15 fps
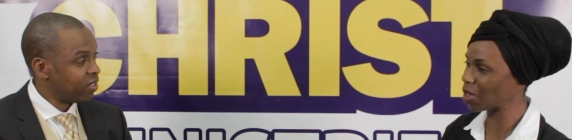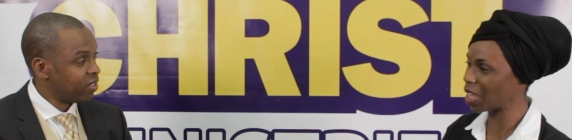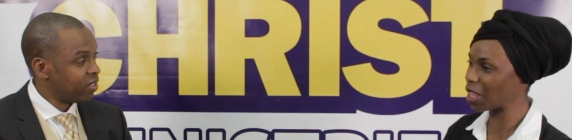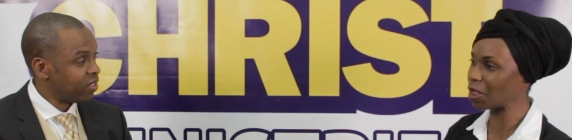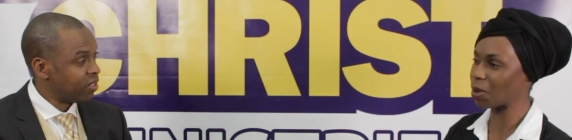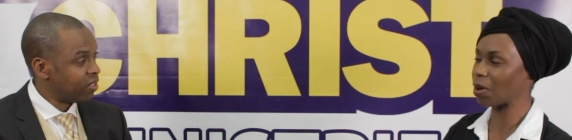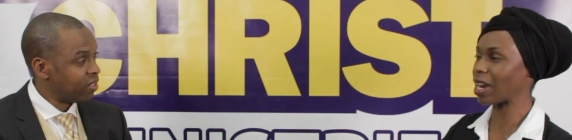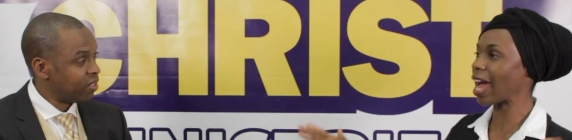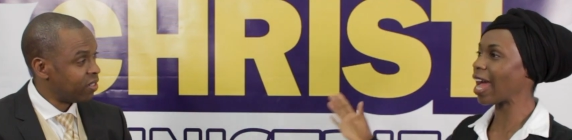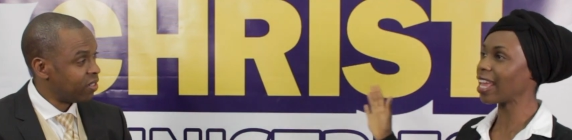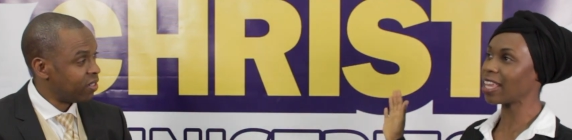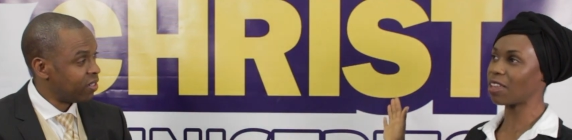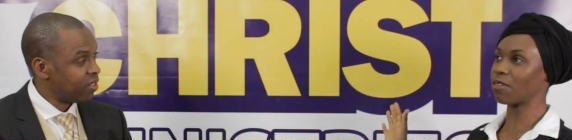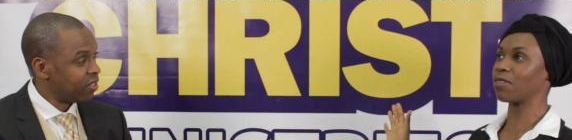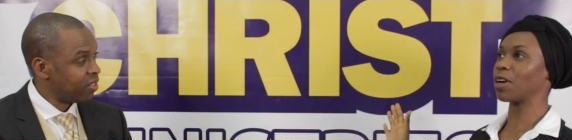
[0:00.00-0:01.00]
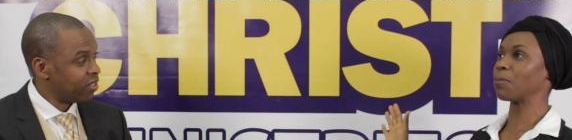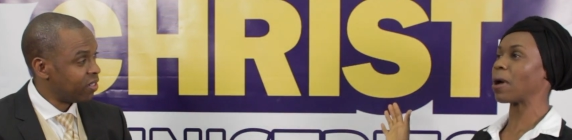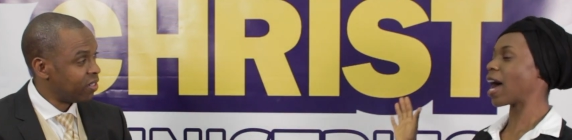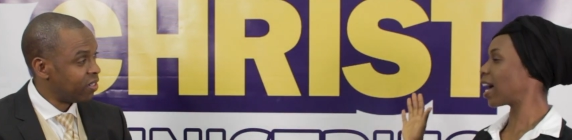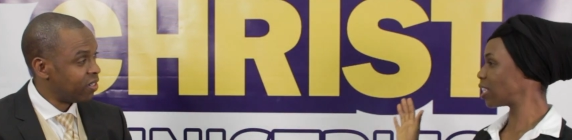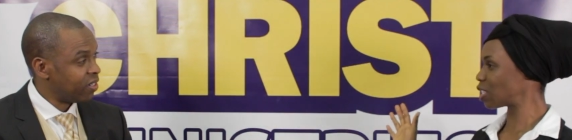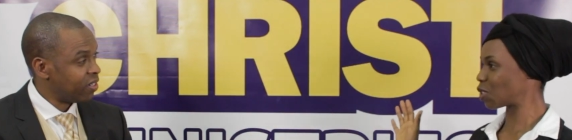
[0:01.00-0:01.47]
Speaker 1: okay, Lord, I give
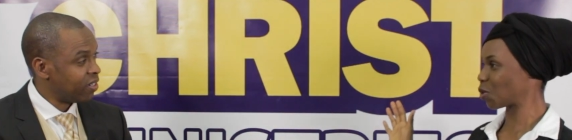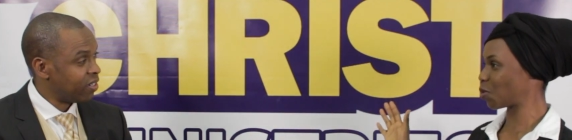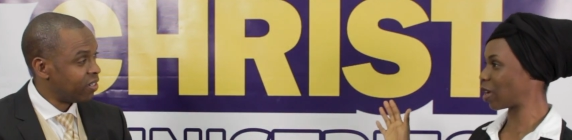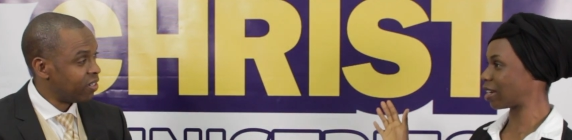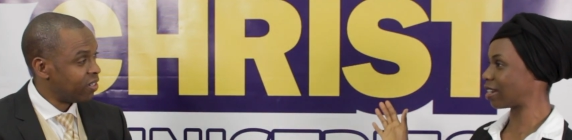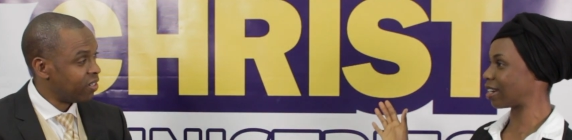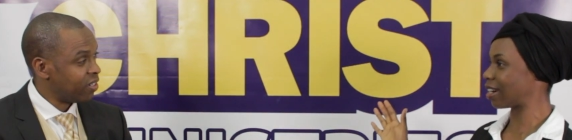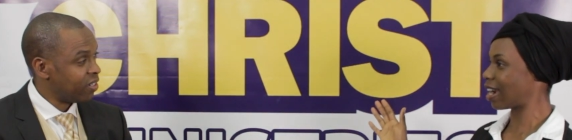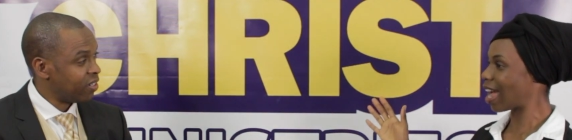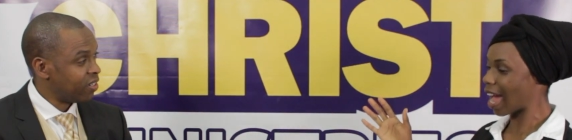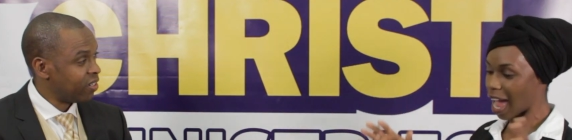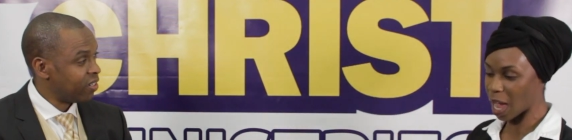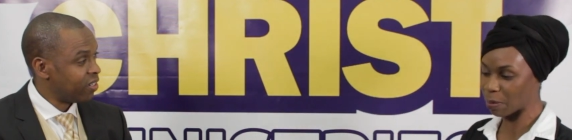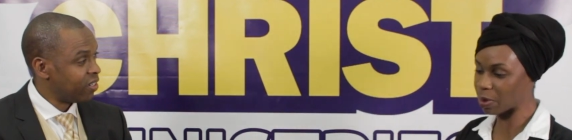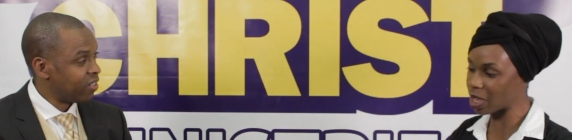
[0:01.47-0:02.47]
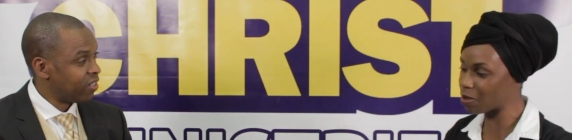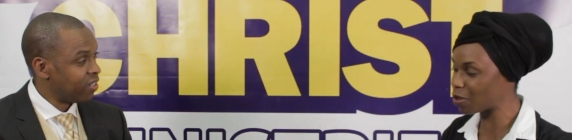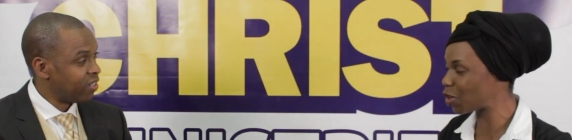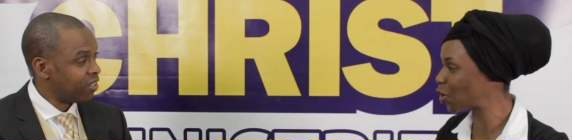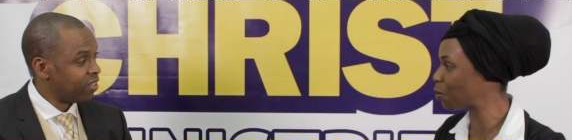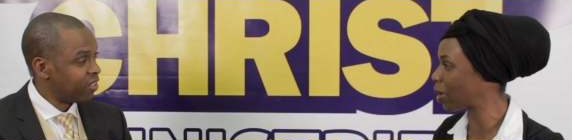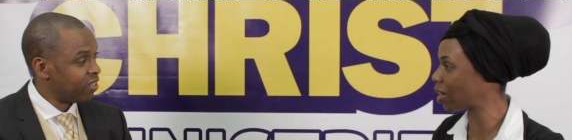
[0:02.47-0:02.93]
up, I surrender, I'm
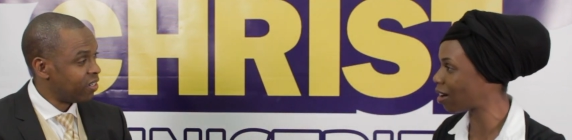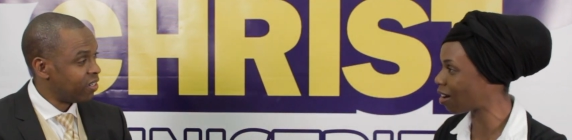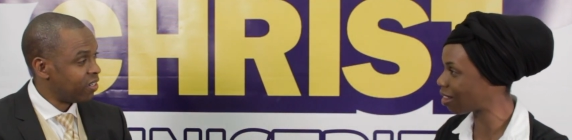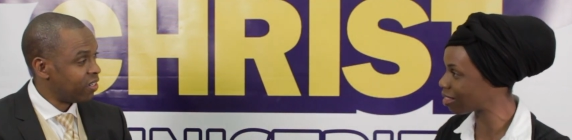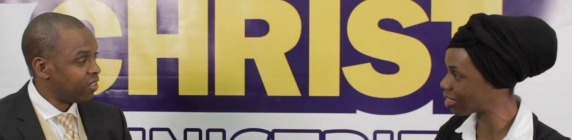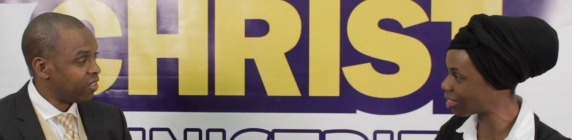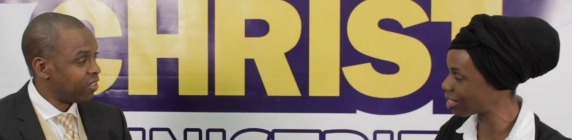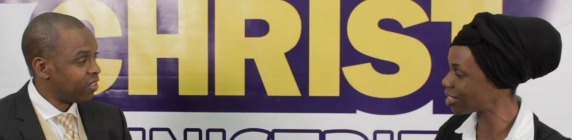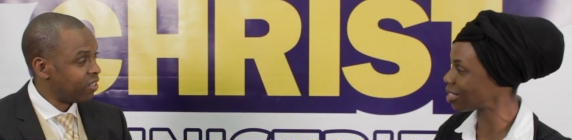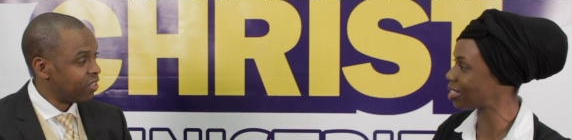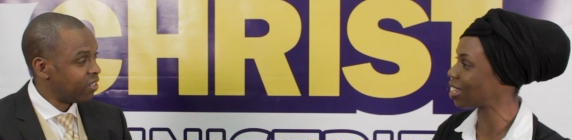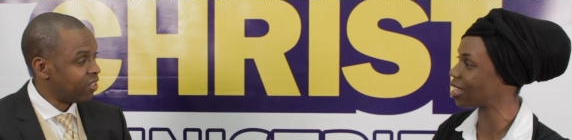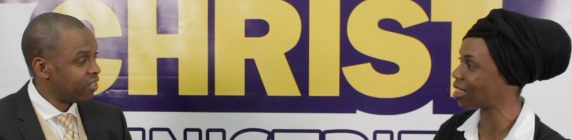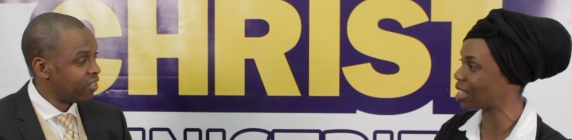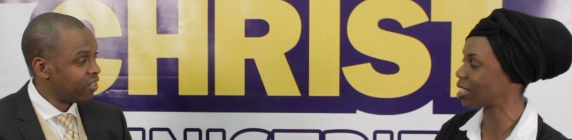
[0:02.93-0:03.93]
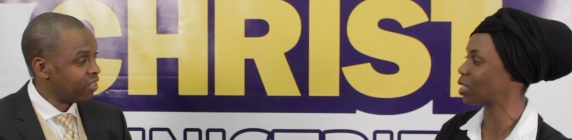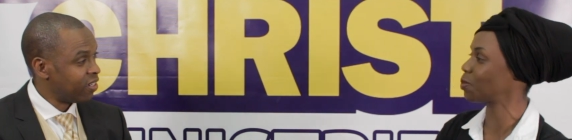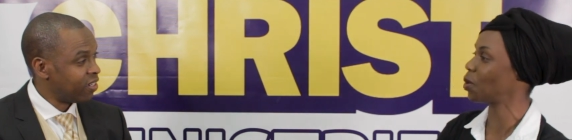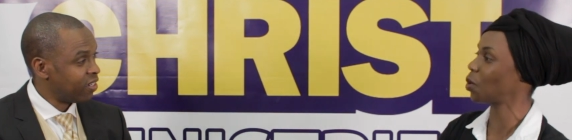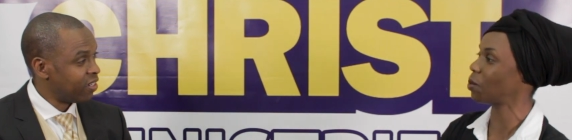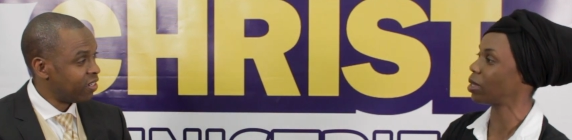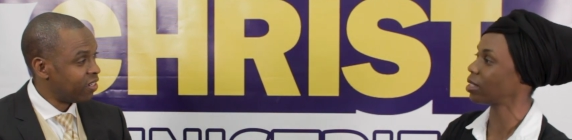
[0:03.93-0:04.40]
giving you my all this day,
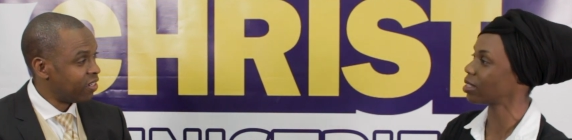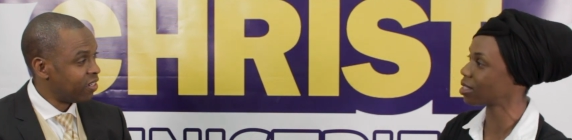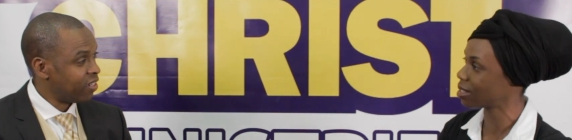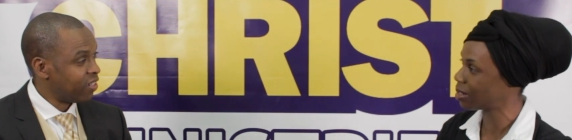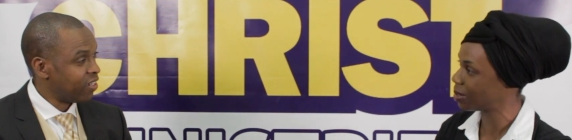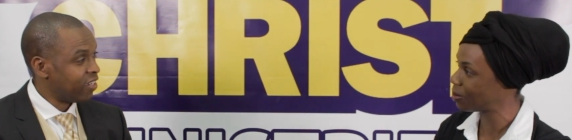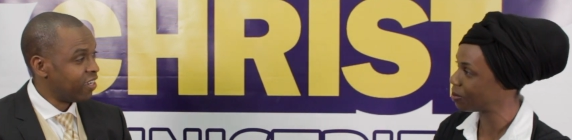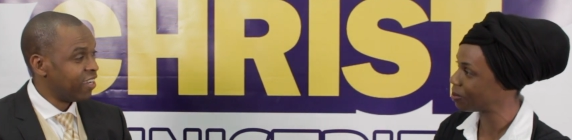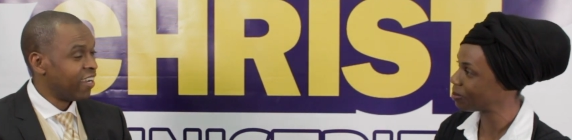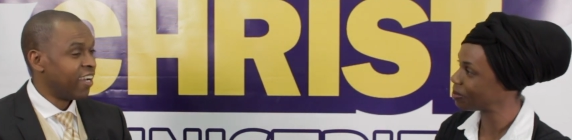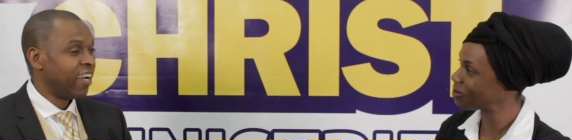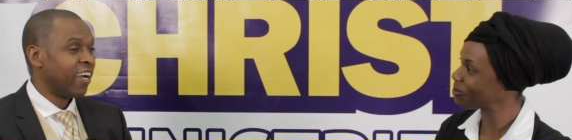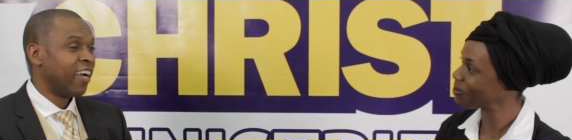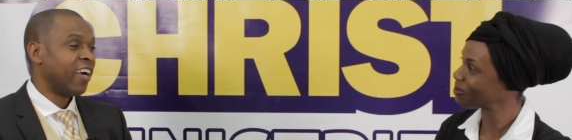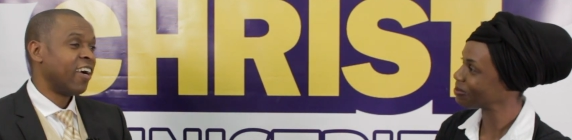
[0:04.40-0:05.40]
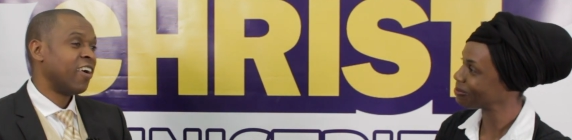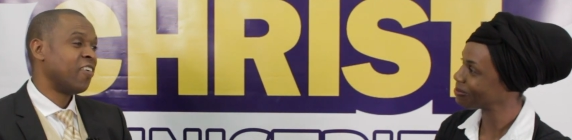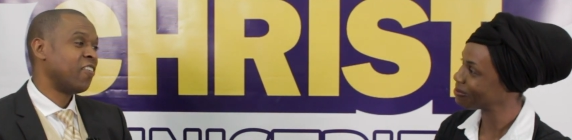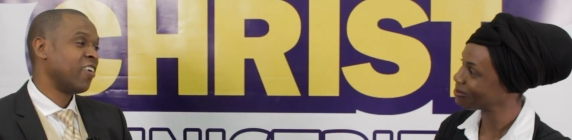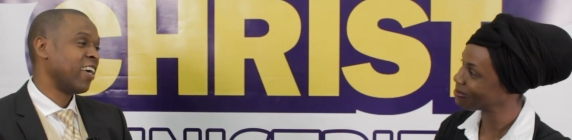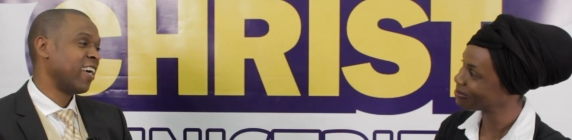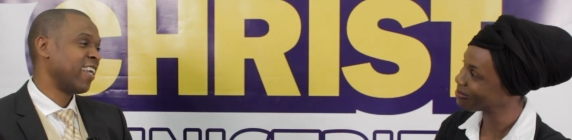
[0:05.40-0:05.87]
this moment?
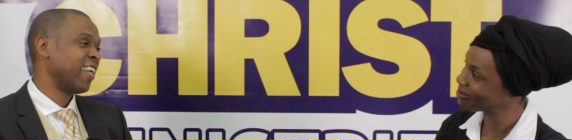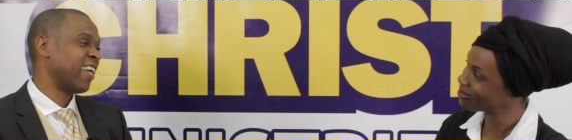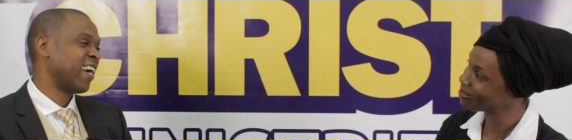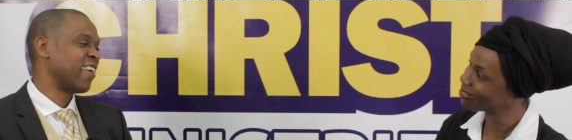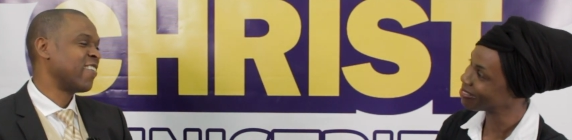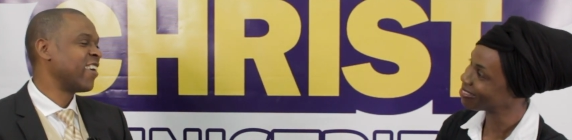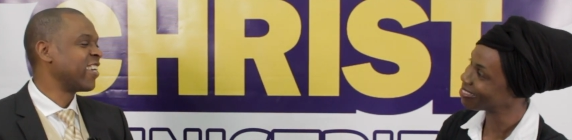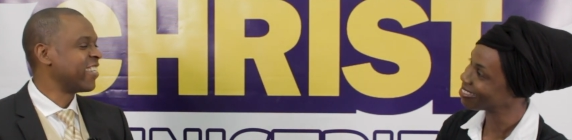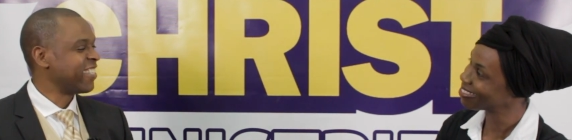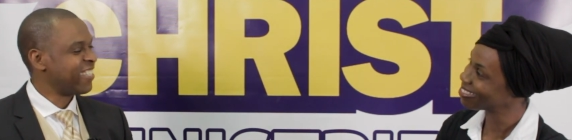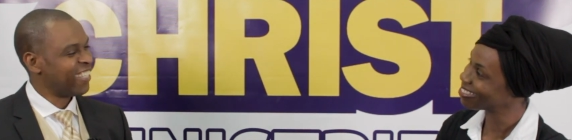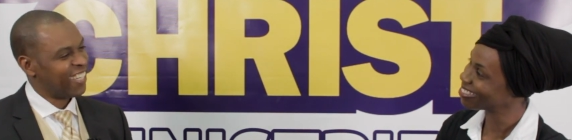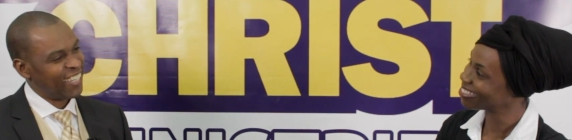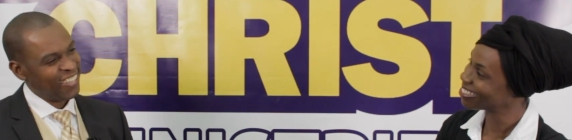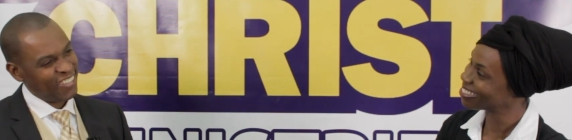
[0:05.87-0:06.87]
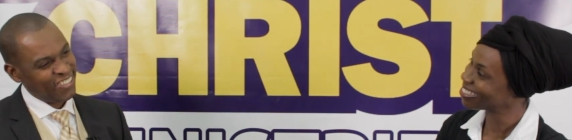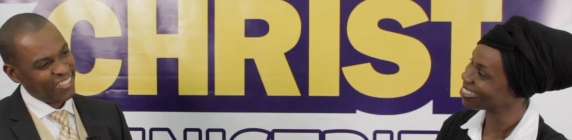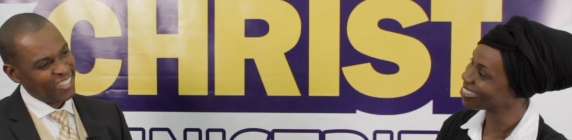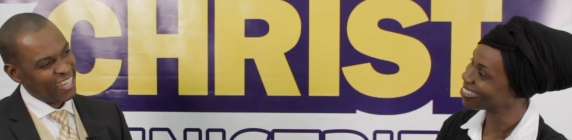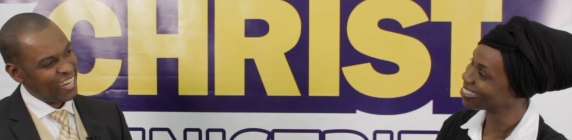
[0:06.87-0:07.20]
Speaker 2: Well, I want to tell you